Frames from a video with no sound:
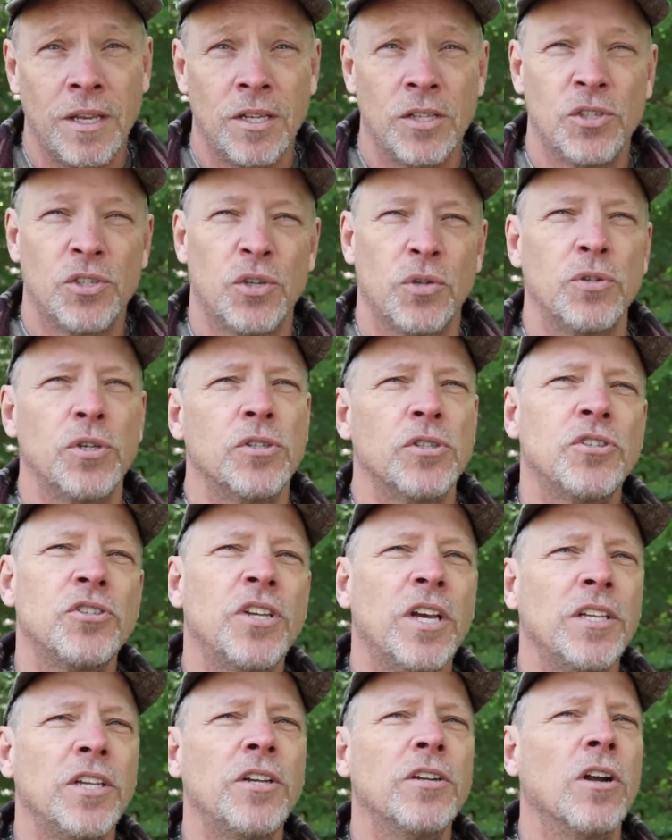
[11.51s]
So you
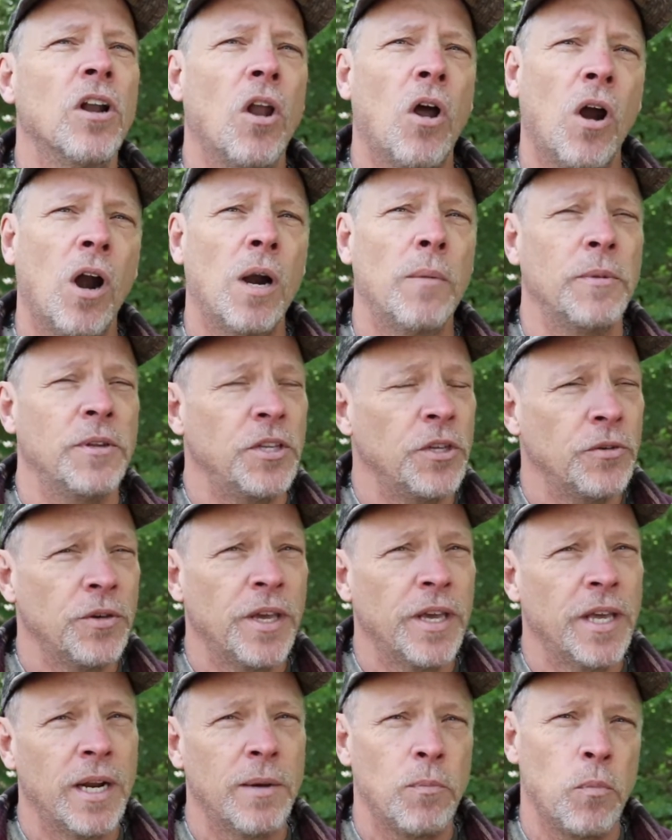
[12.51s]
set your alarm and you
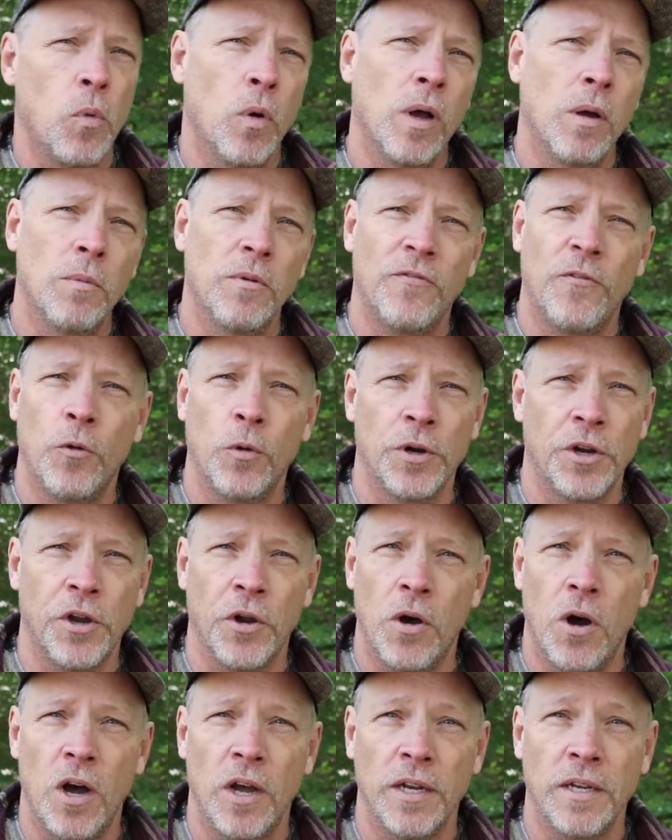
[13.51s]
get up well before
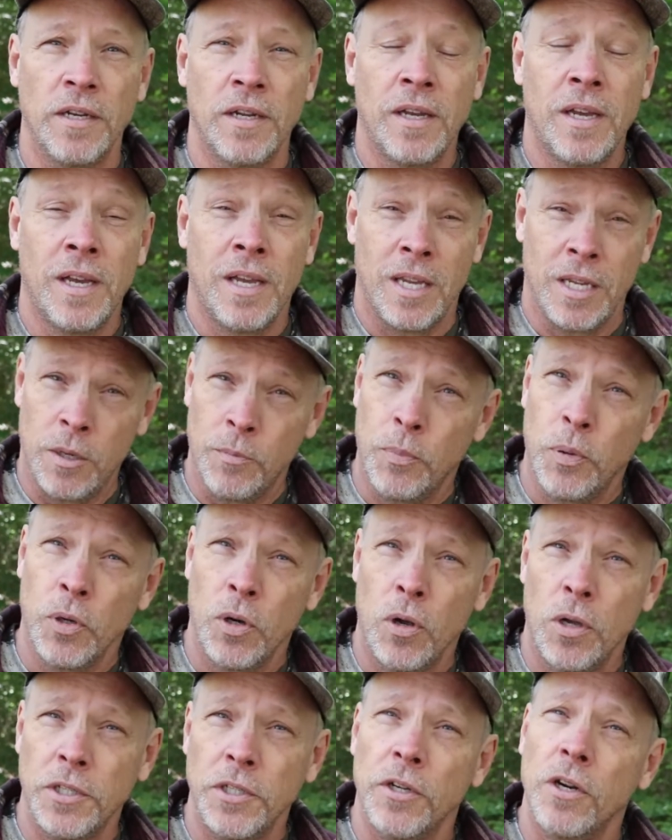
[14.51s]
dawn, and you put
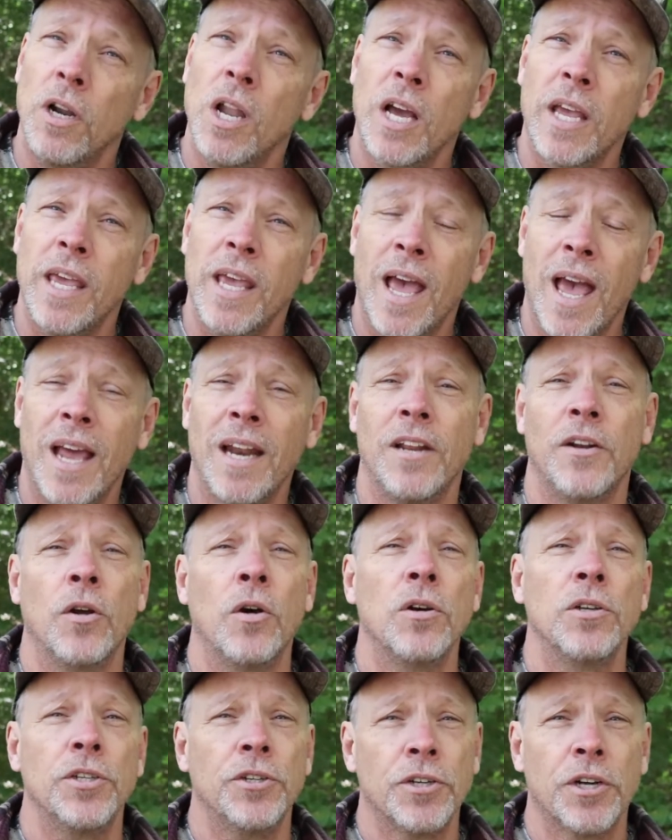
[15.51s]
on your lucky hat and
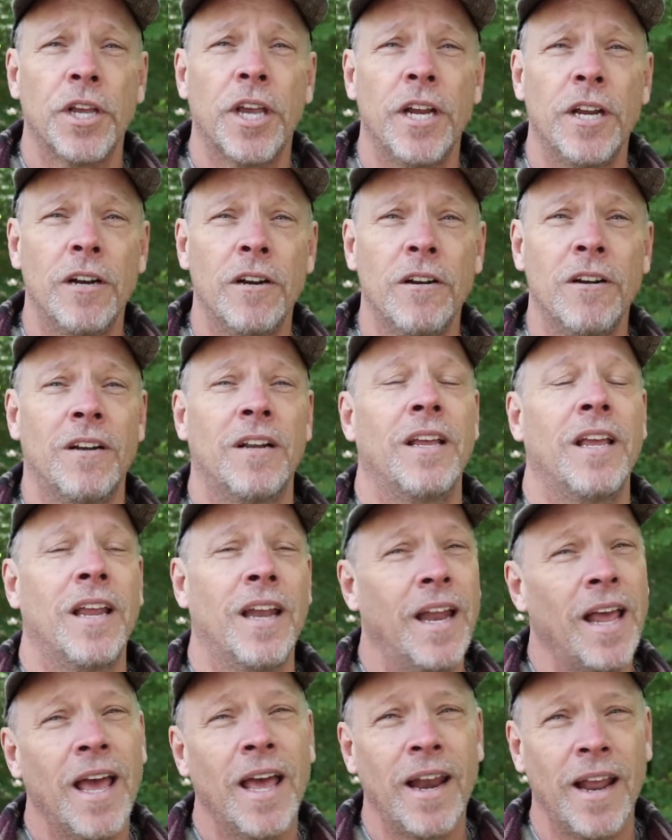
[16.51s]
all your gear
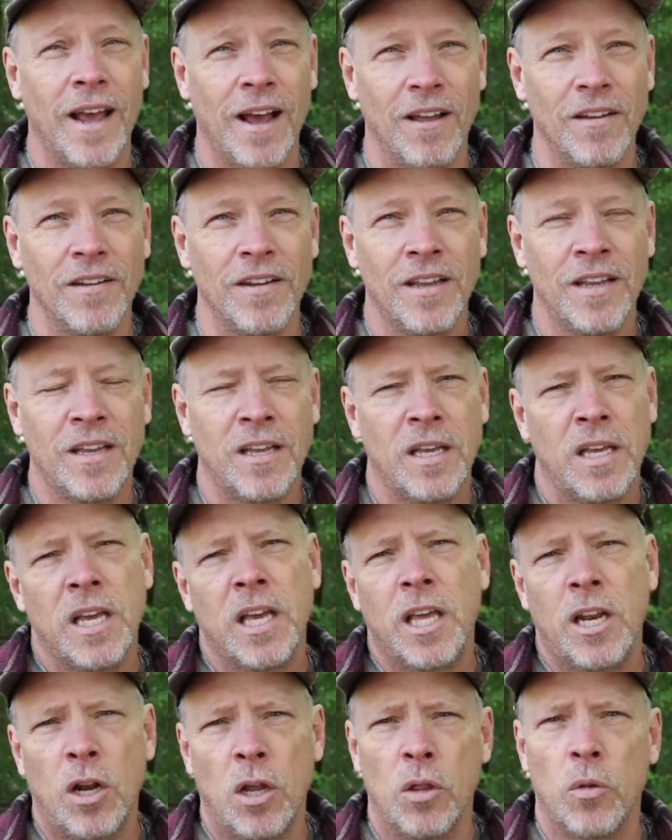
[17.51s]
and head out.
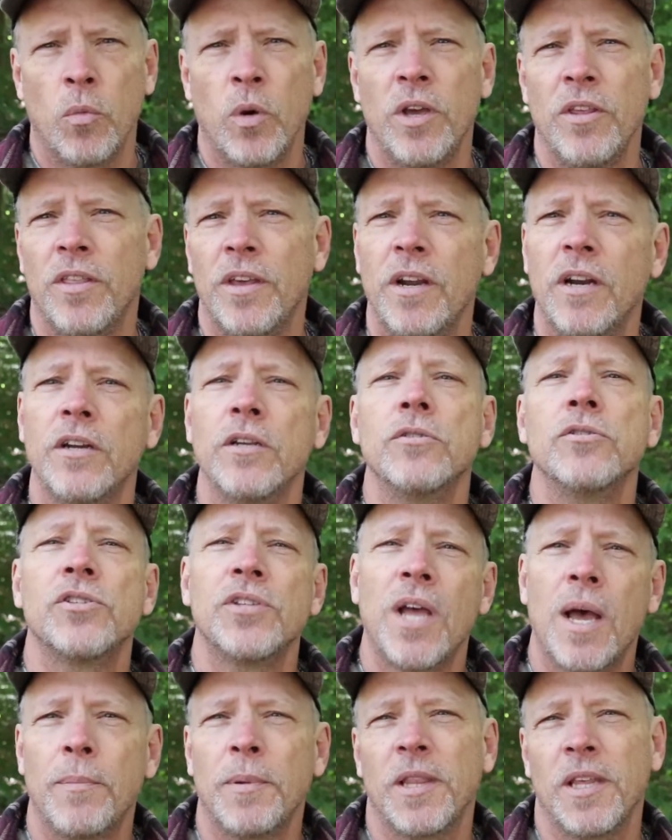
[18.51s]
And on the way there, you
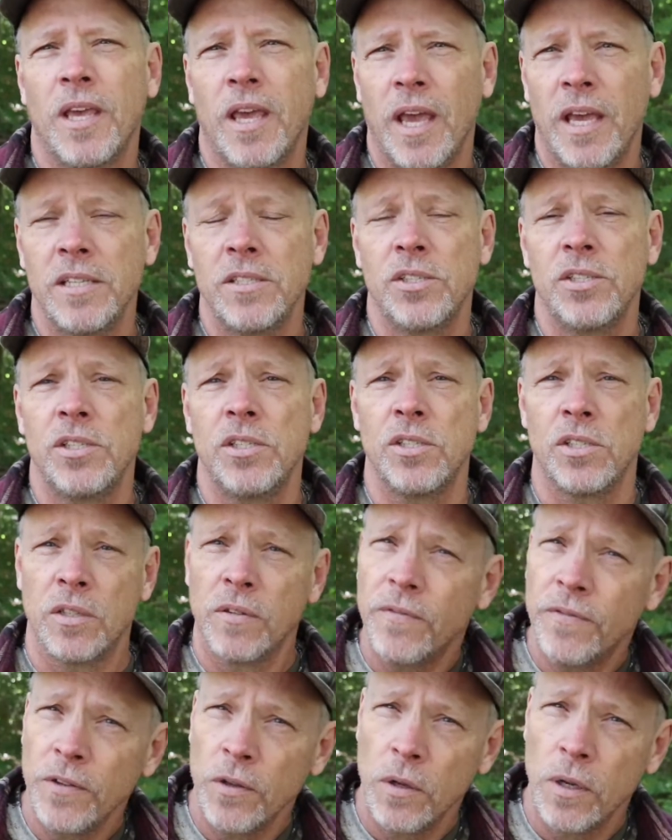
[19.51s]
stop at the Casey's
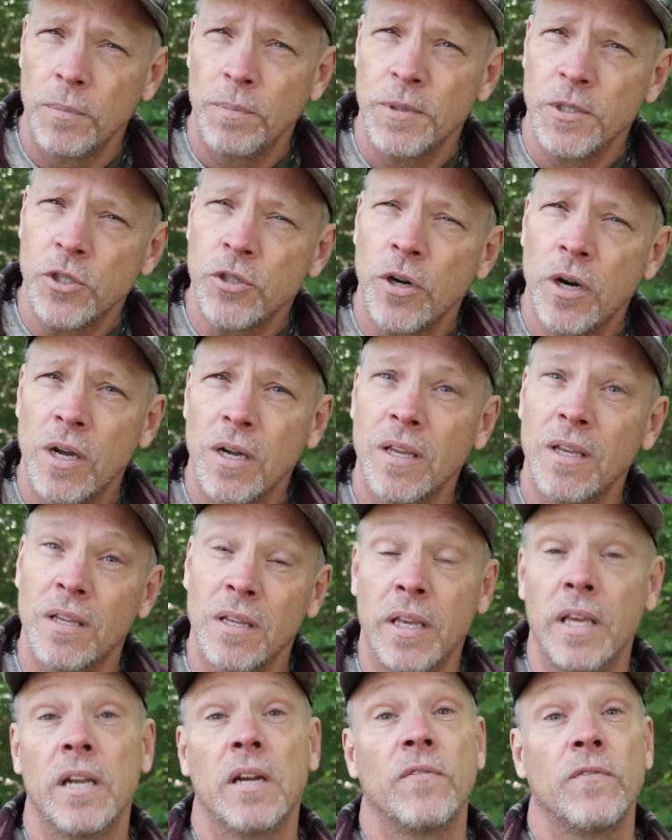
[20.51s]
and fuel up the truck
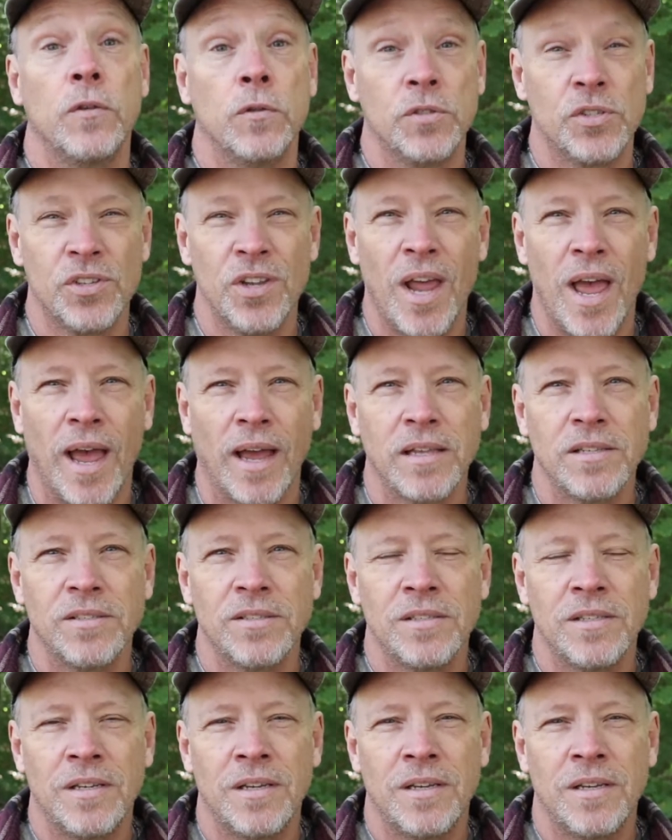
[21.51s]
and get a few snacks.